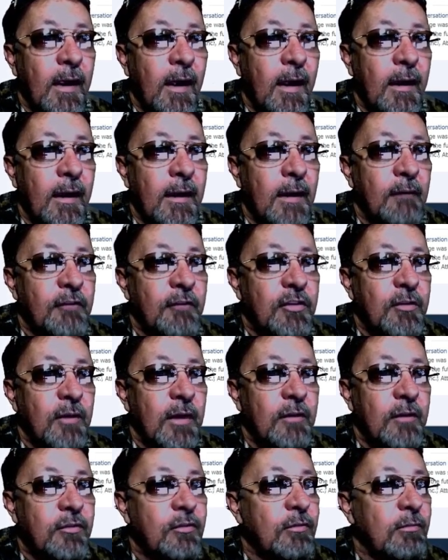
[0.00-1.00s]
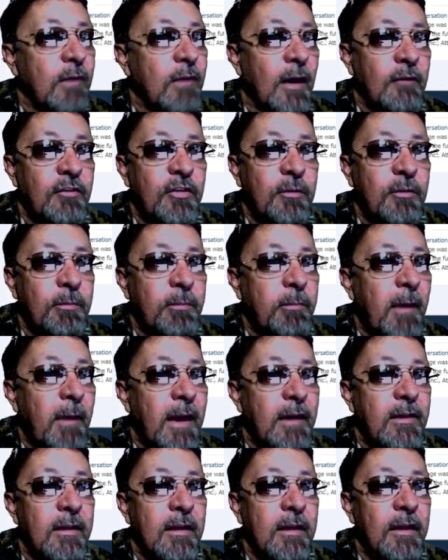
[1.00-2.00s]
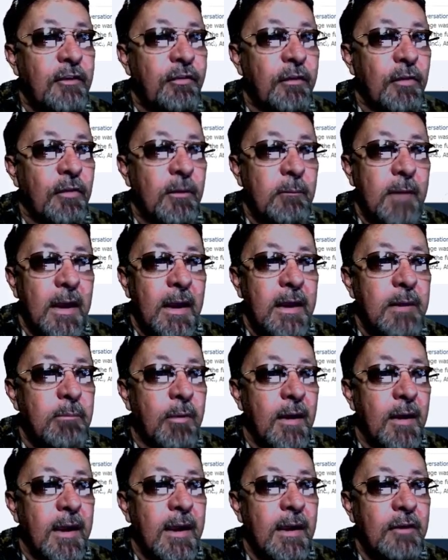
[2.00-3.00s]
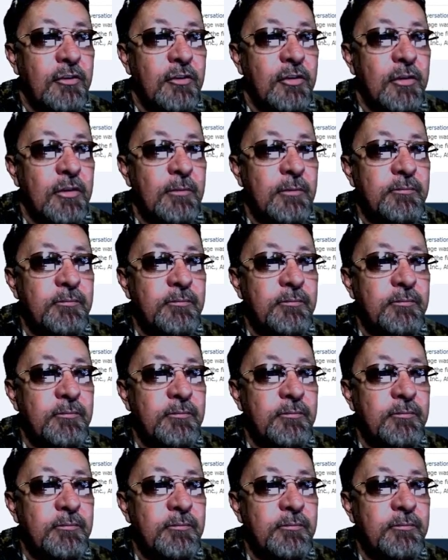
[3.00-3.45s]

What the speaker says: And I'm suspecting it's from the main branch,